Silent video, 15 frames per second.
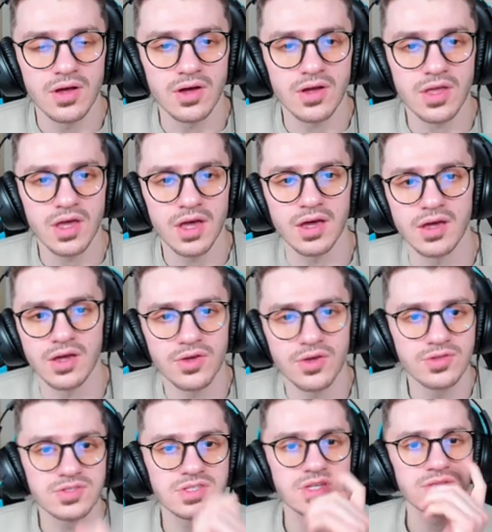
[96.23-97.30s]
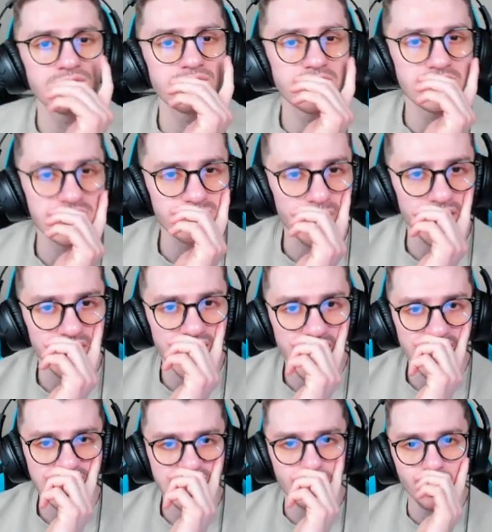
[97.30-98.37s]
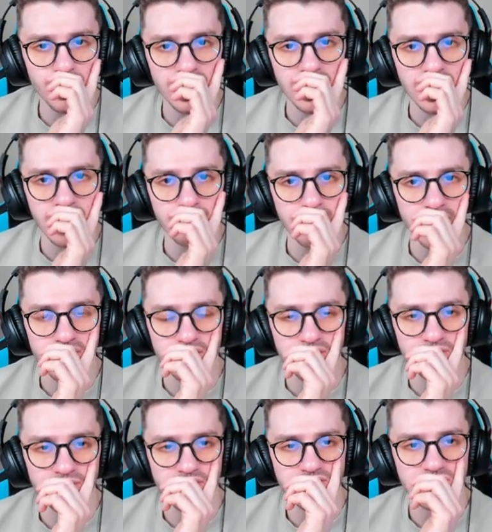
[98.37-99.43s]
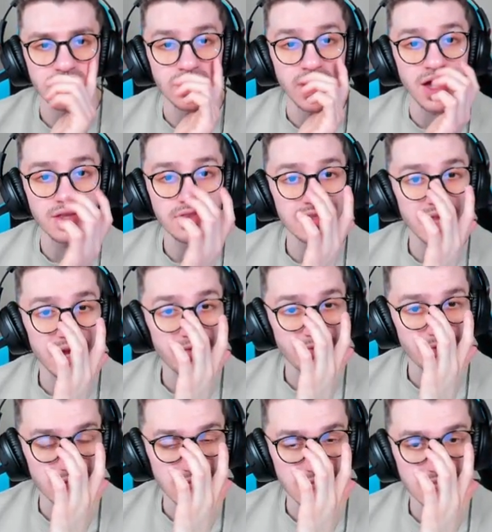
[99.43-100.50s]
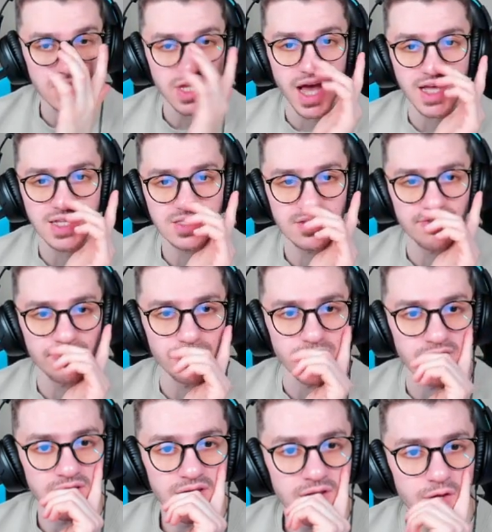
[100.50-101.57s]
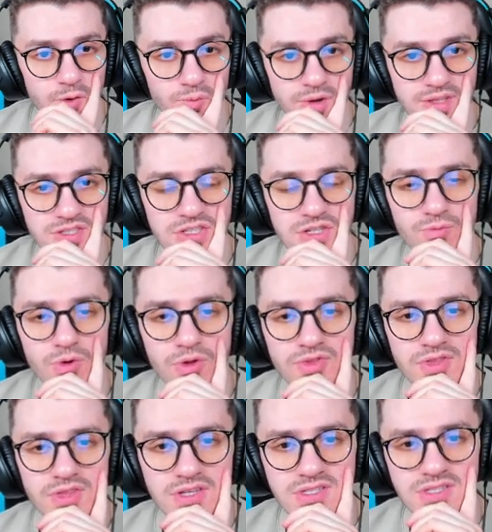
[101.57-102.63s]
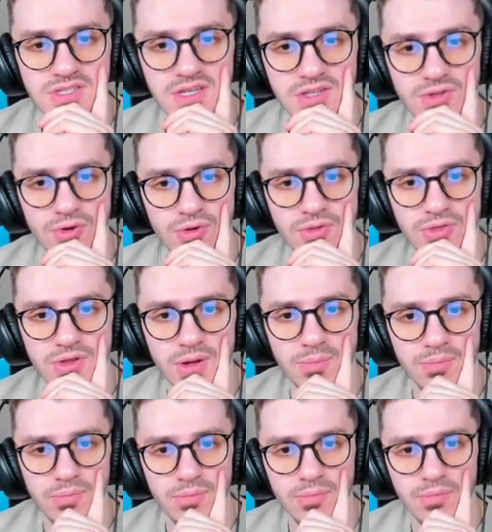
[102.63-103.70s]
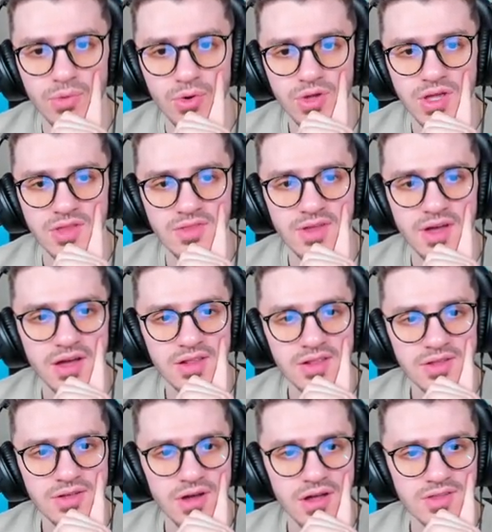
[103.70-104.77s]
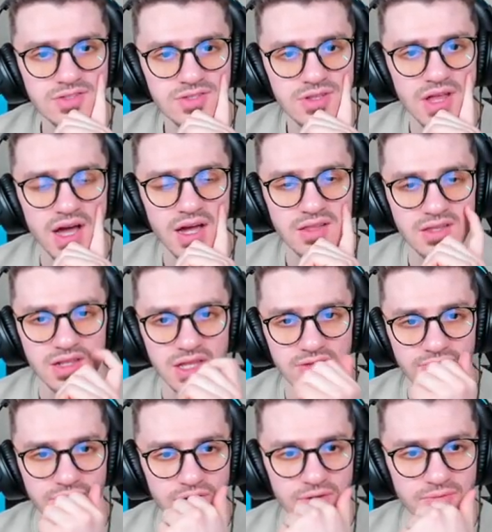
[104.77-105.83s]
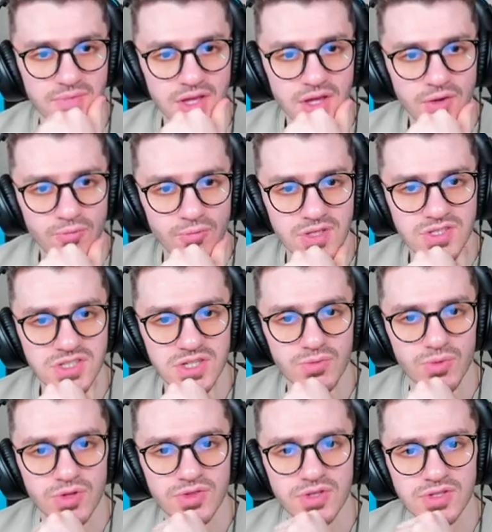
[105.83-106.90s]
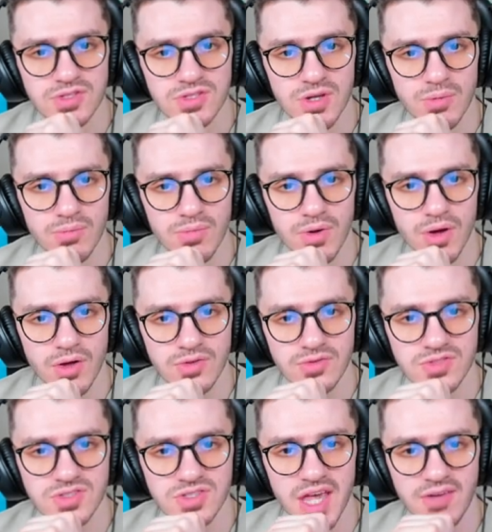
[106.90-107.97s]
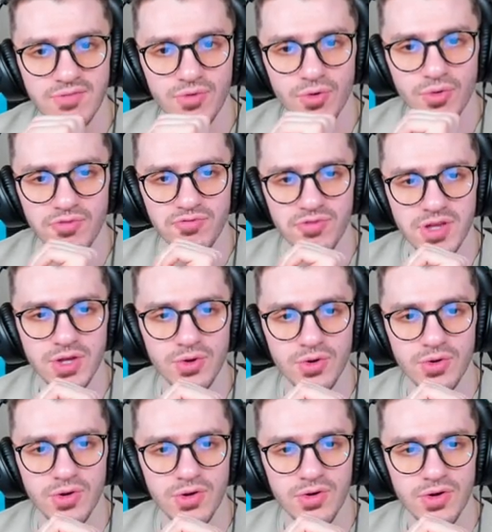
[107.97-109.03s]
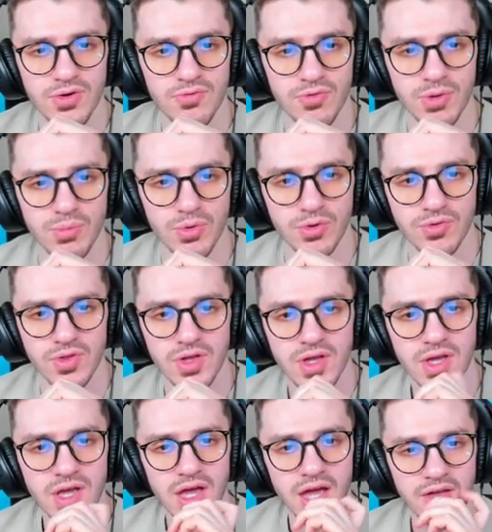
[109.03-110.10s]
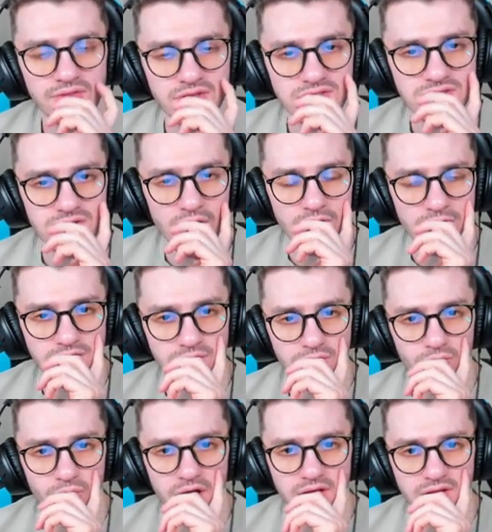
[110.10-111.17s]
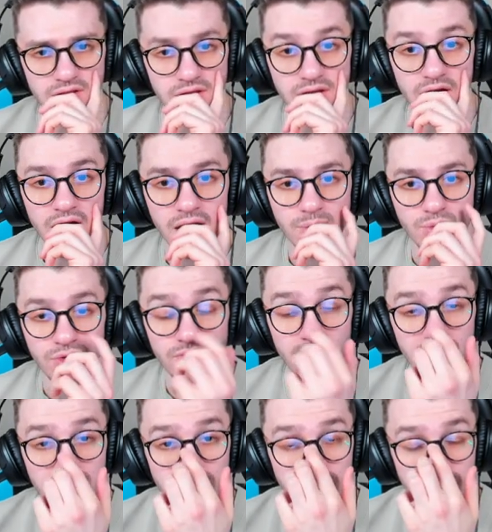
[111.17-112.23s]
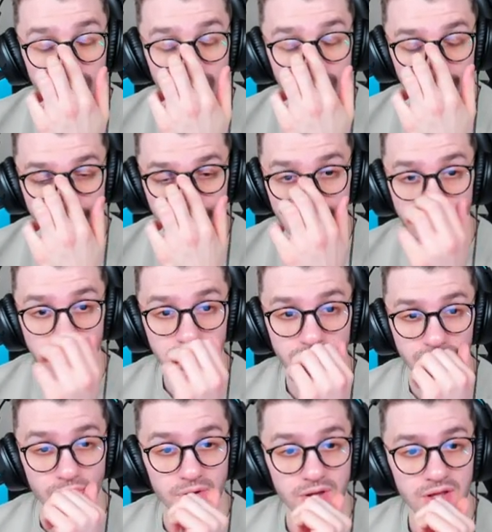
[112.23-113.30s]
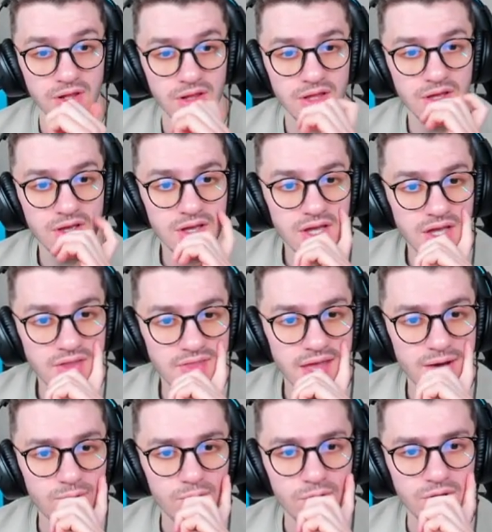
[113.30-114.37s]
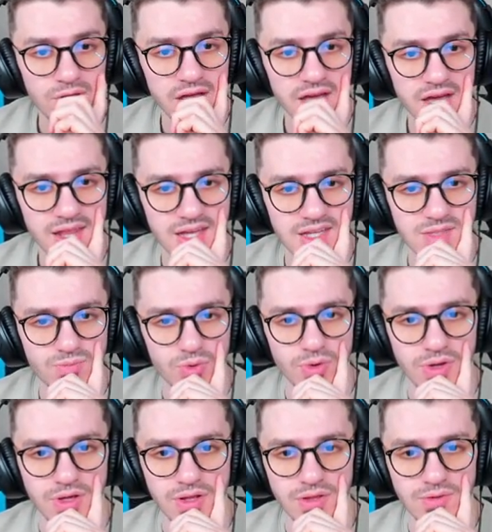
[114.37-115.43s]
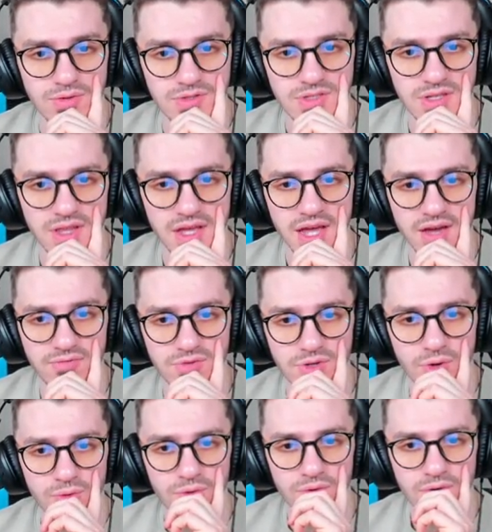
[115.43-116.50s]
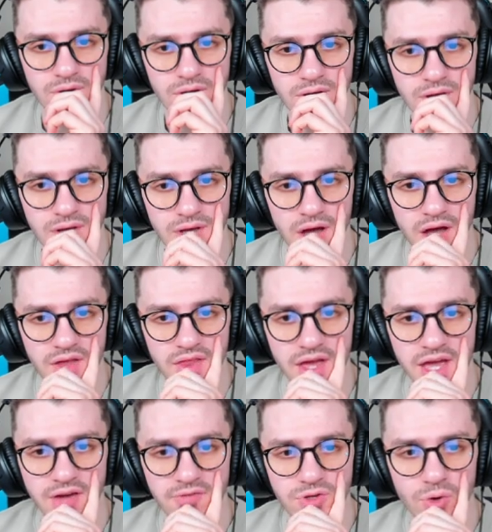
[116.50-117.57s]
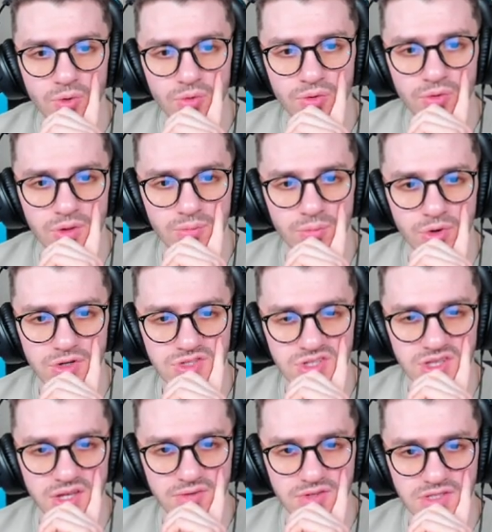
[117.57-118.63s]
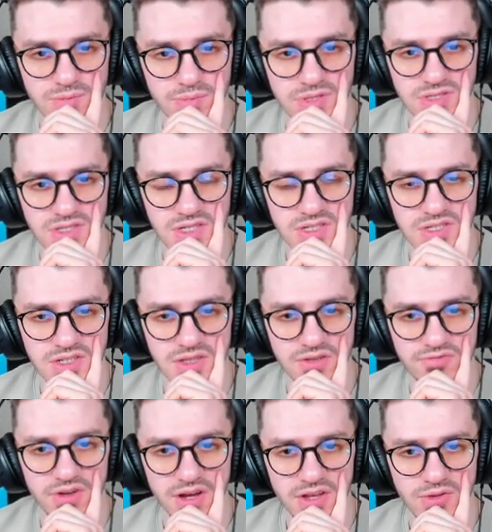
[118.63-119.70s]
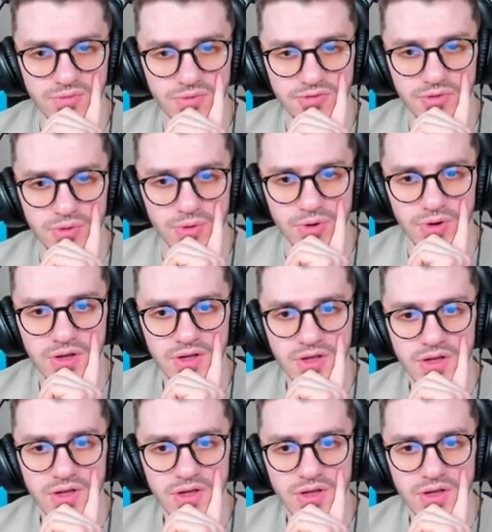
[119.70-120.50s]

Okay, consider this my last will and my confession. I did everything she asked of me. When she wanted a seat on the mercantile council, I delivered. When she wanted some unsavory figure removed and discarded quietly, I provided. Damn, for real? Now all hell has broken loose and I have yo and I have yokel mercenaries besieging the factory floor.